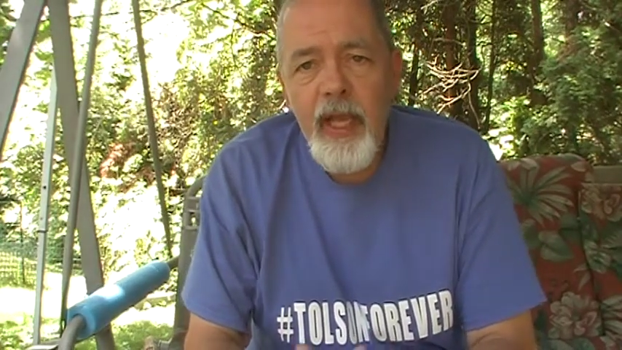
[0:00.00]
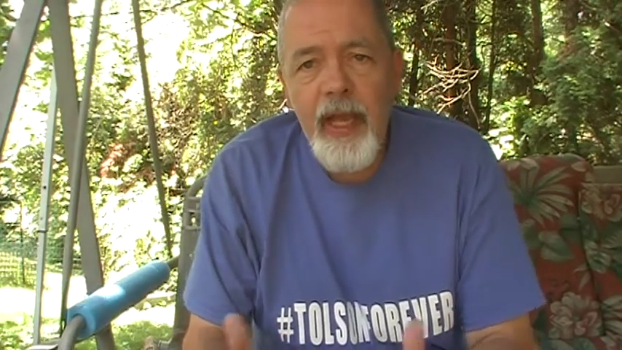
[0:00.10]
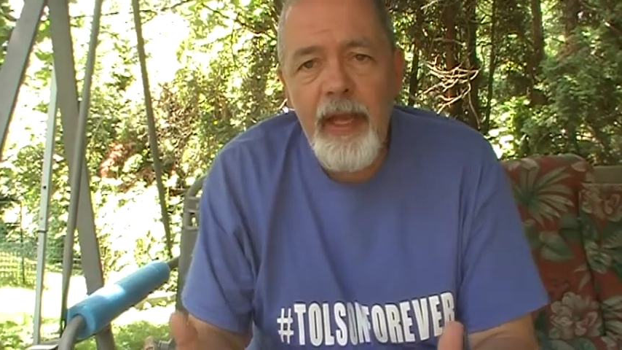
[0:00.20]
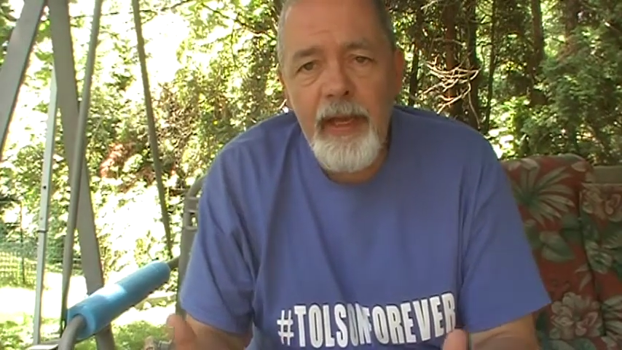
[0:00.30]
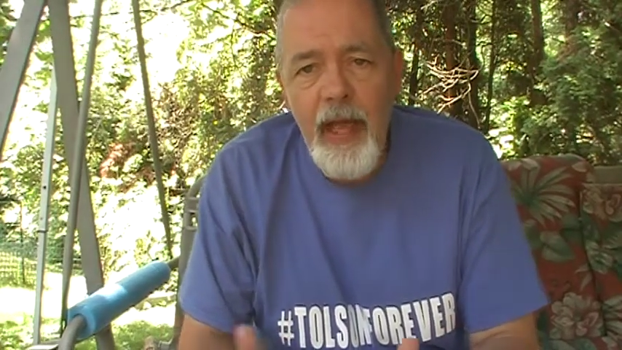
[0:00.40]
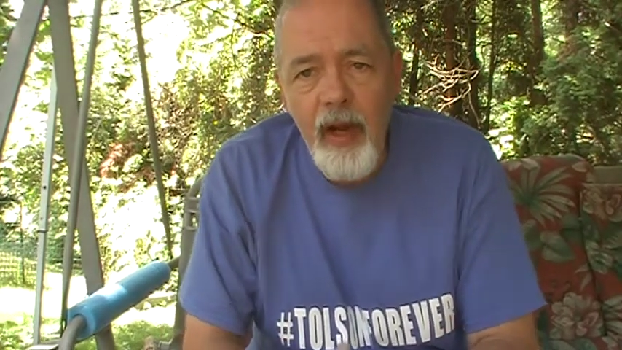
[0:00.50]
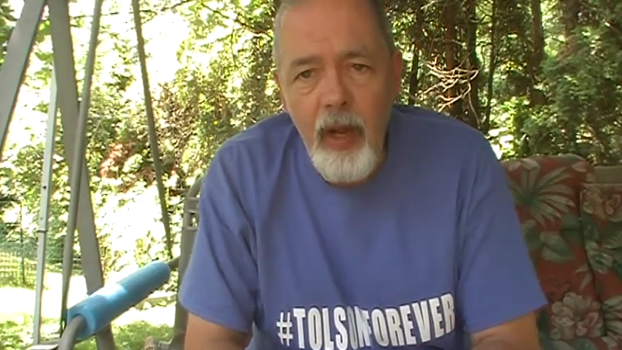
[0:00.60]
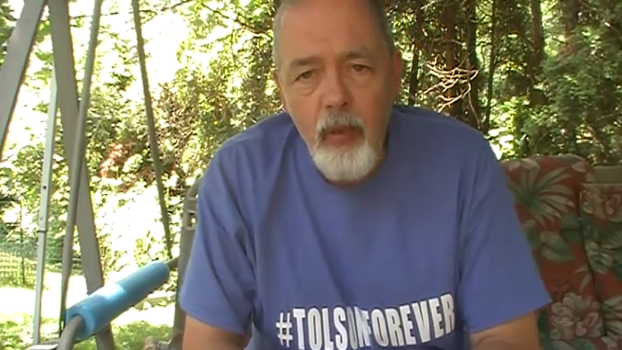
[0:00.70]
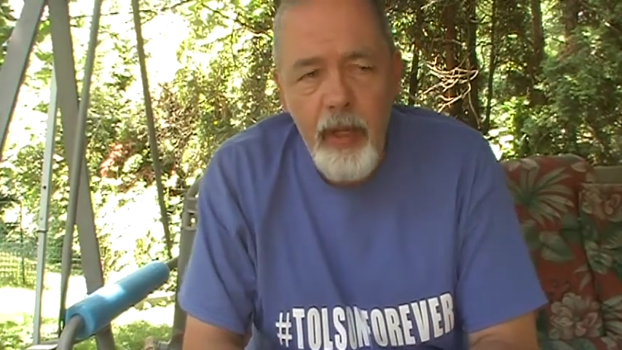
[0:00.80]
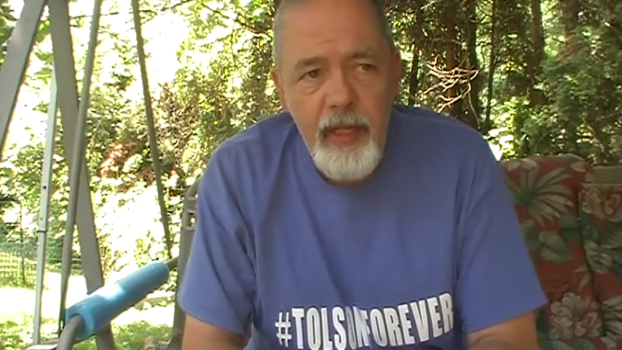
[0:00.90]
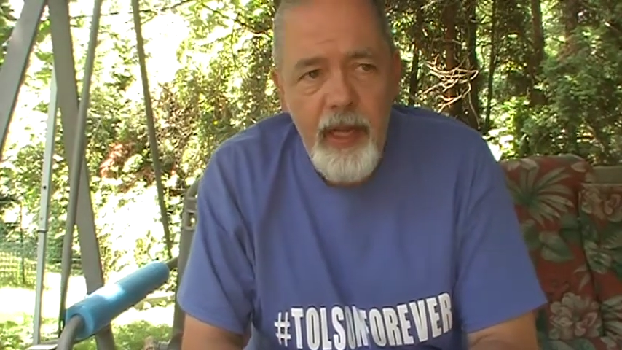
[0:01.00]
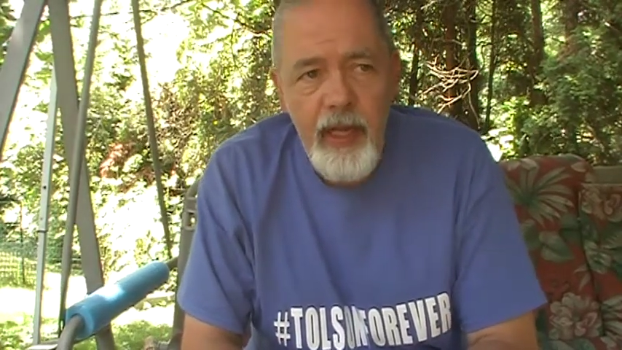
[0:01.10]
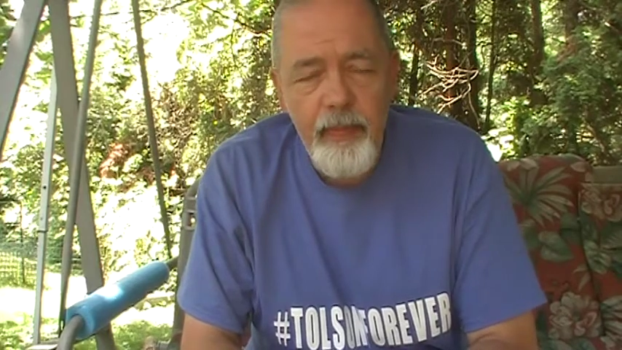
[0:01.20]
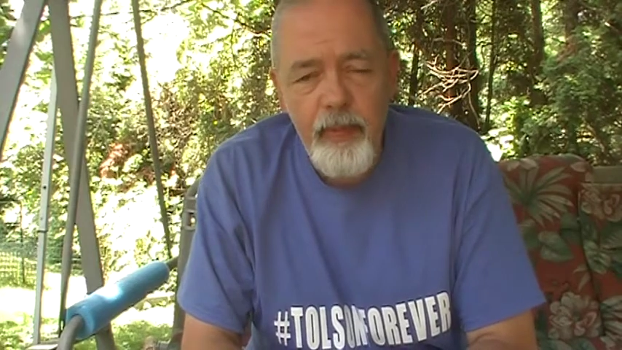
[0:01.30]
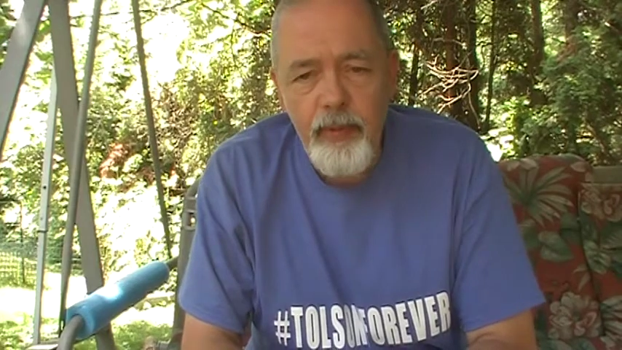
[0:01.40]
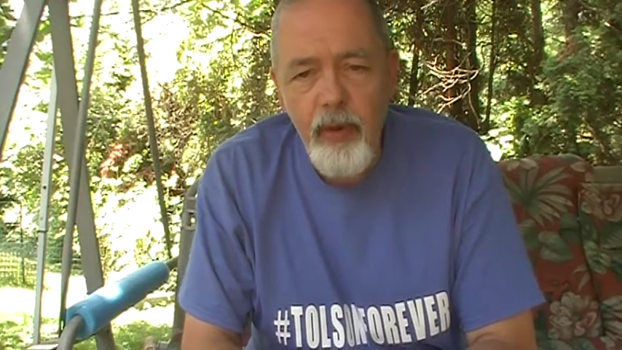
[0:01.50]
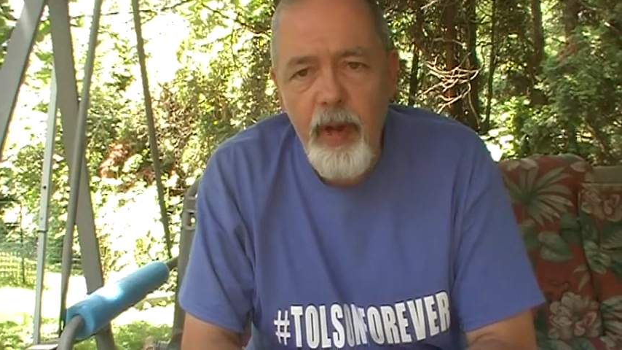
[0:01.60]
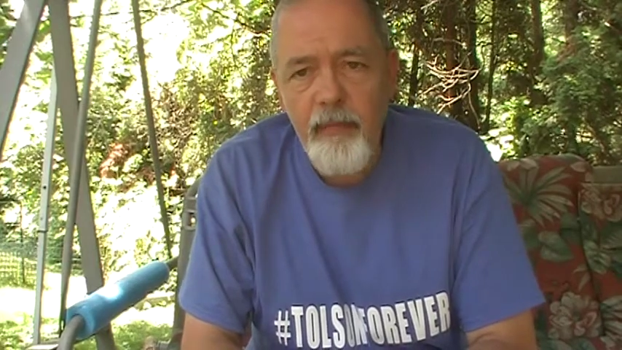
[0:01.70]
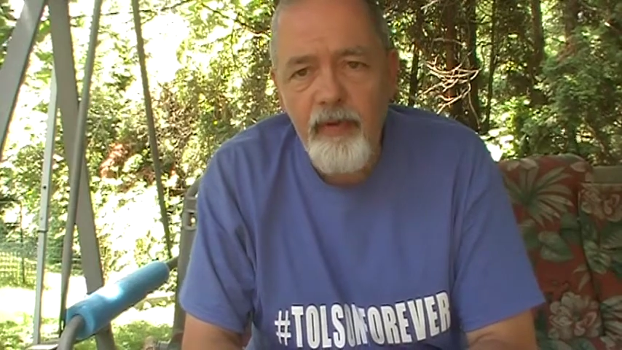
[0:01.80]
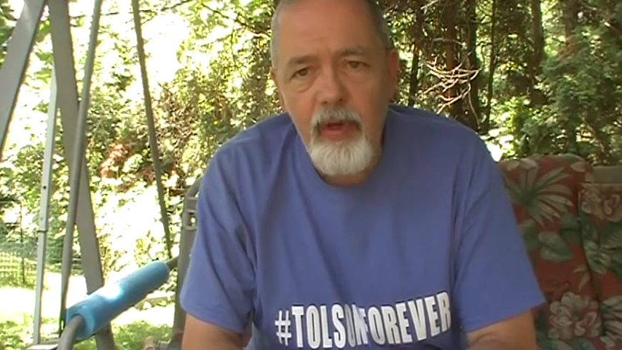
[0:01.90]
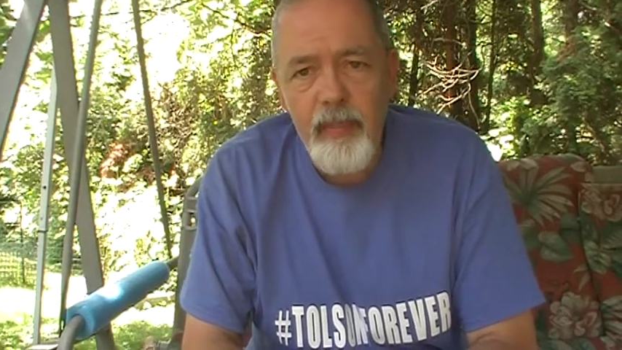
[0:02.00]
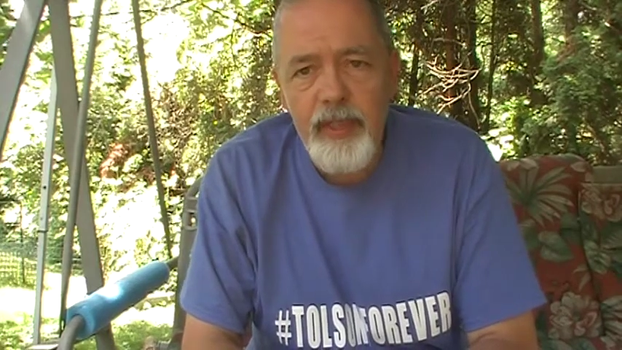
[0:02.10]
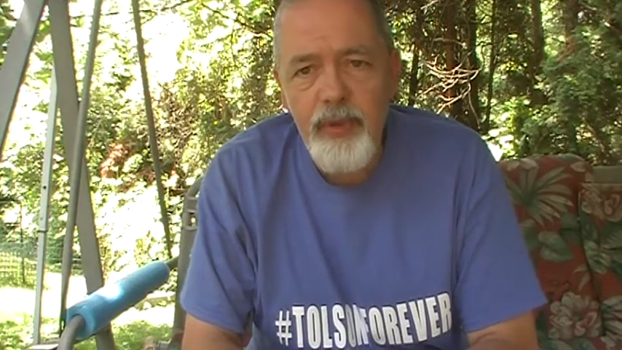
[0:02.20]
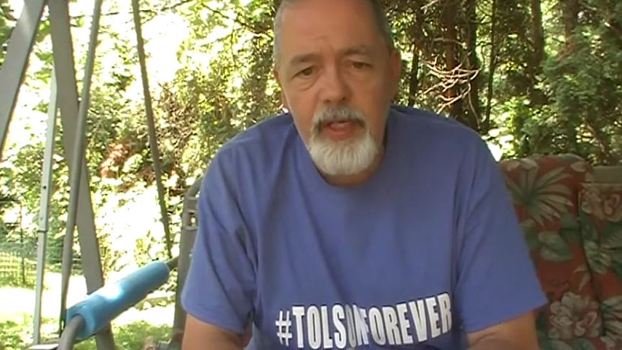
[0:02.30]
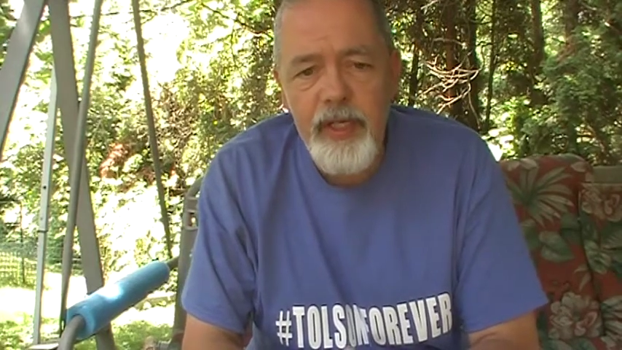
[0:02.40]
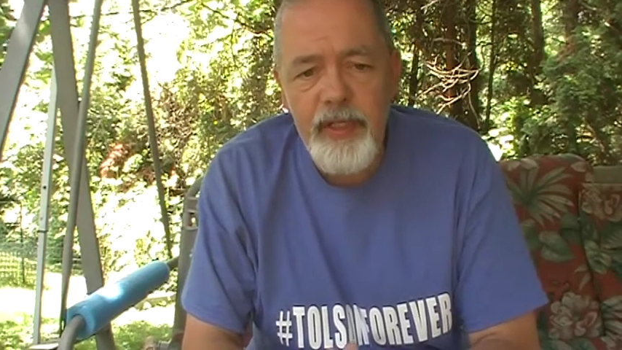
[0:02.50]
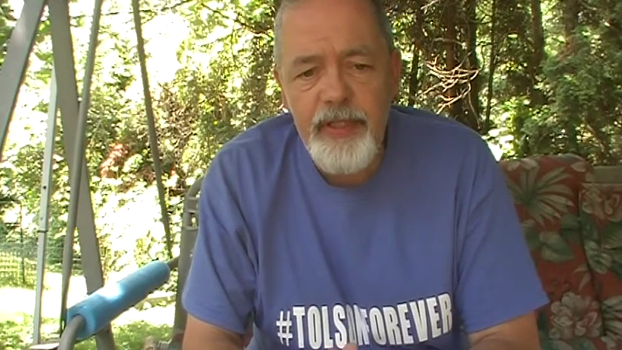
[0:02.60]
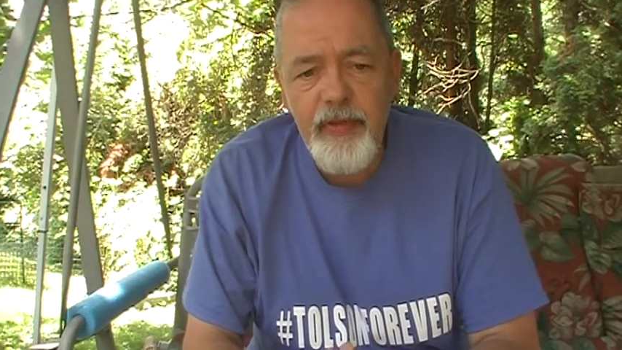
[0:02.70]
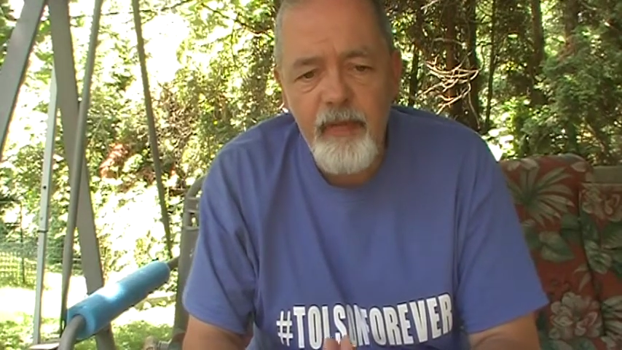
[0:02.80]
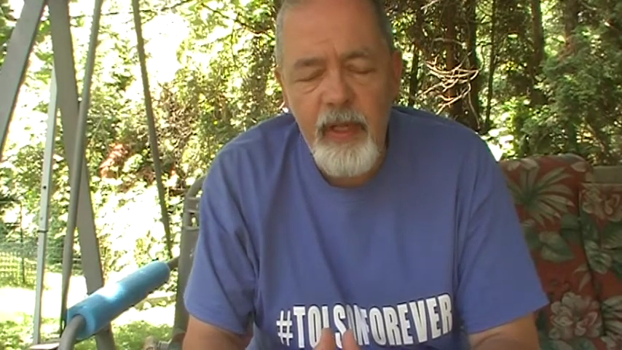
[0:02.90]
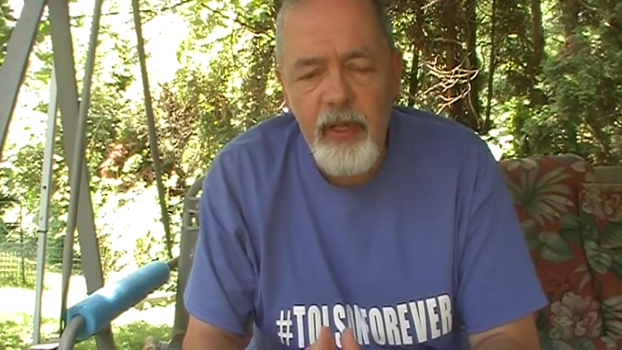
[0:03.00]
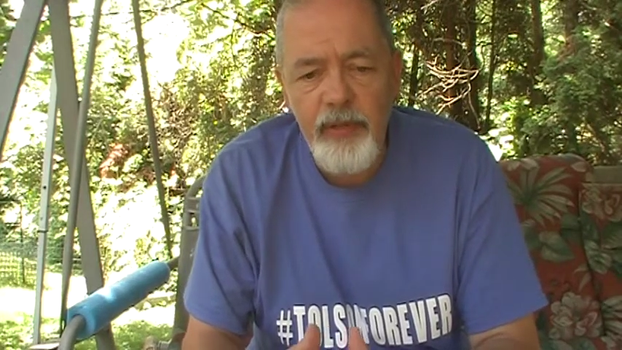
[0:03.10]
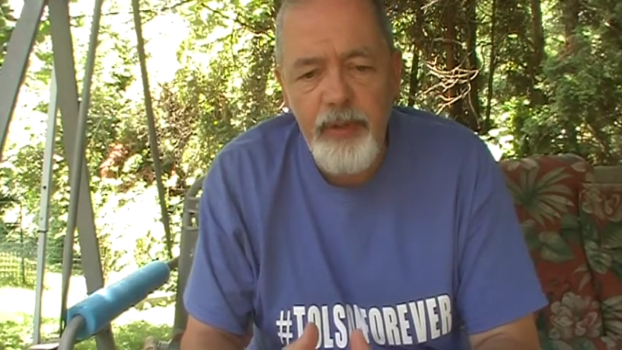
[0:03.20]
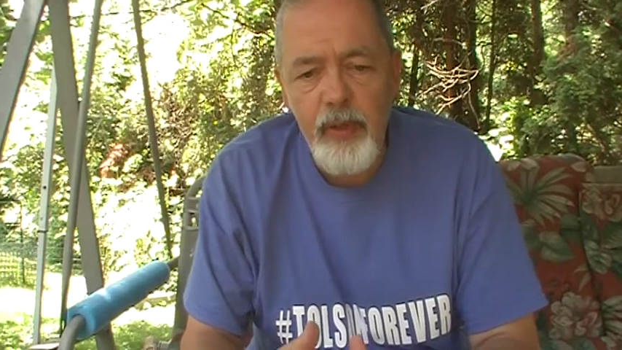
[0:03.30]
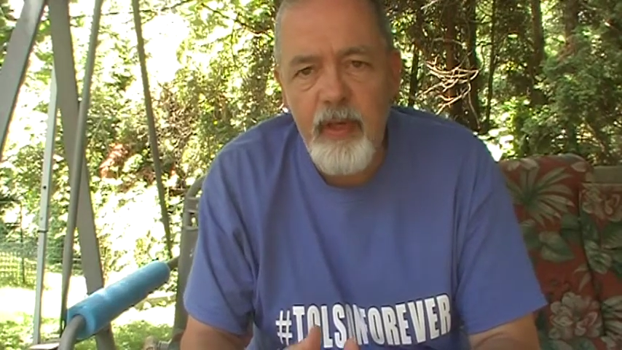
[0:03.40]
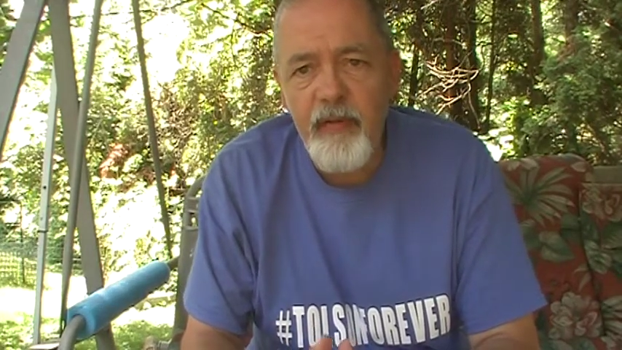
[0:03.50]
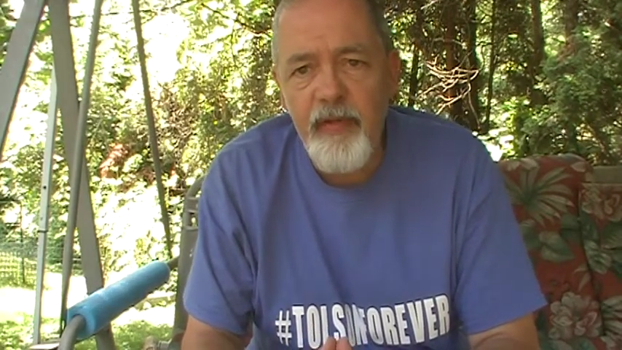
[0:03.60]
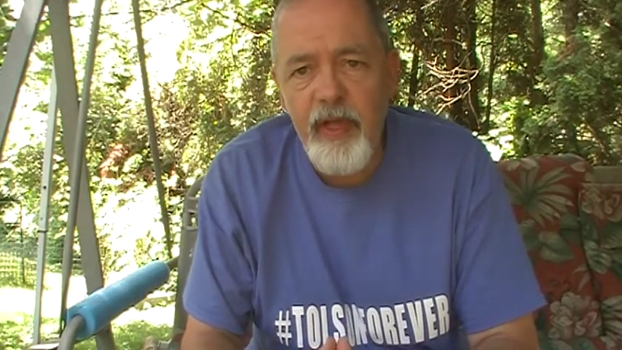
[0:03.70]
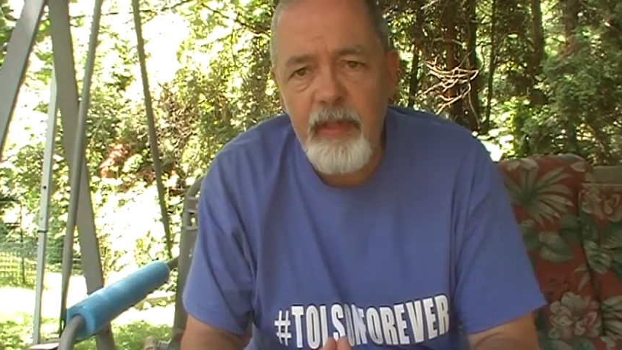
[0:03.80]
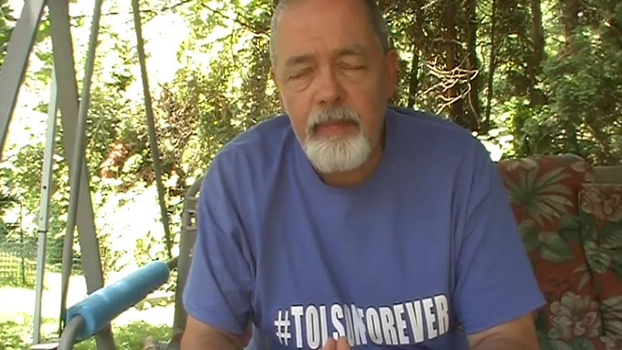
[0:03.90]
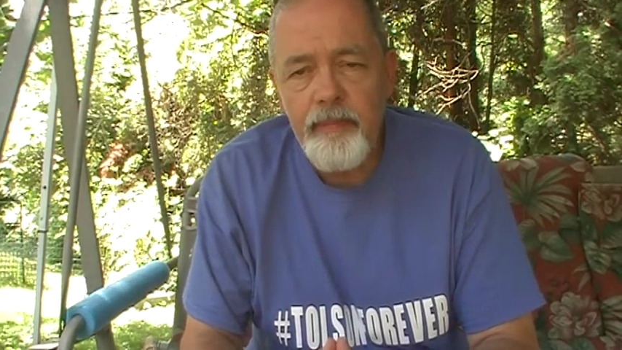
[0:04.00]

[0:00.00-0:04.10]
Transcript: and now I run a program for elementary kids in alternative ed.